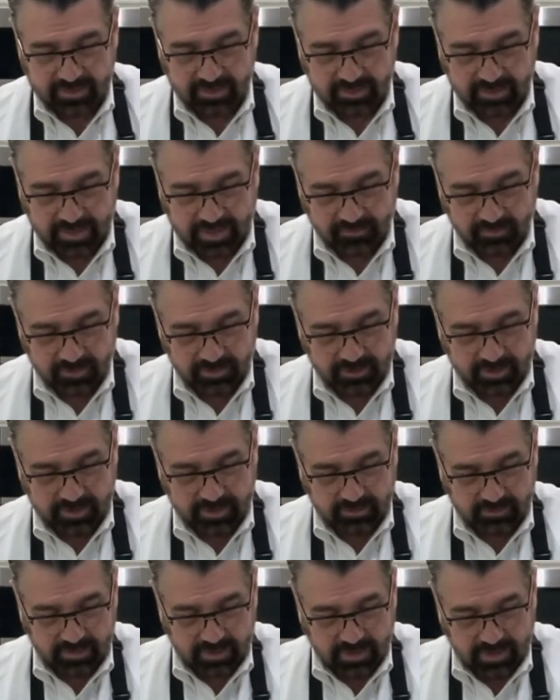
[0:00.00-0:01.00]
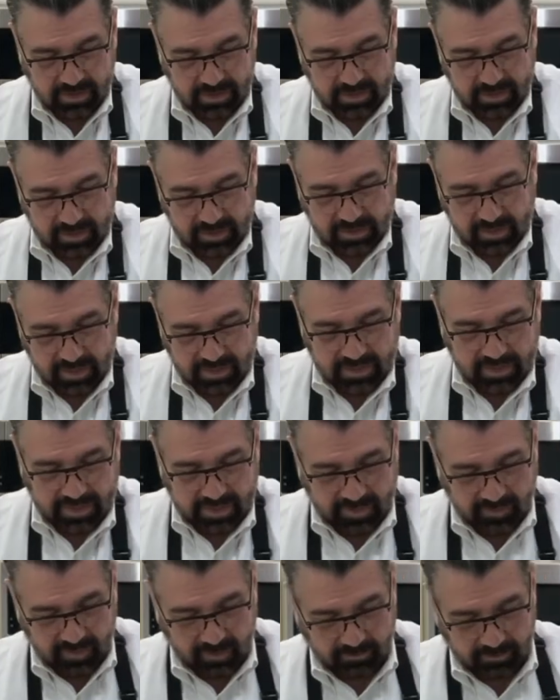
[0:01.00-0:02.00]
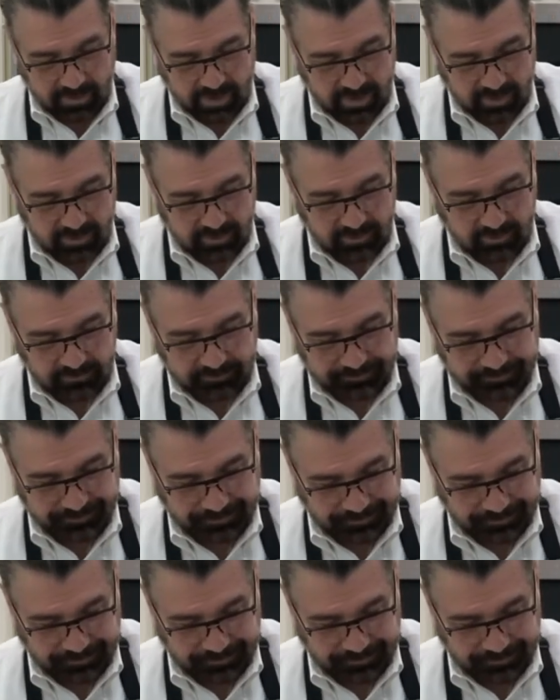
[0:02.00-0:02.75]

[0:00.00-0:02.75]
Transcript: okay, we're going to cut it down the middle.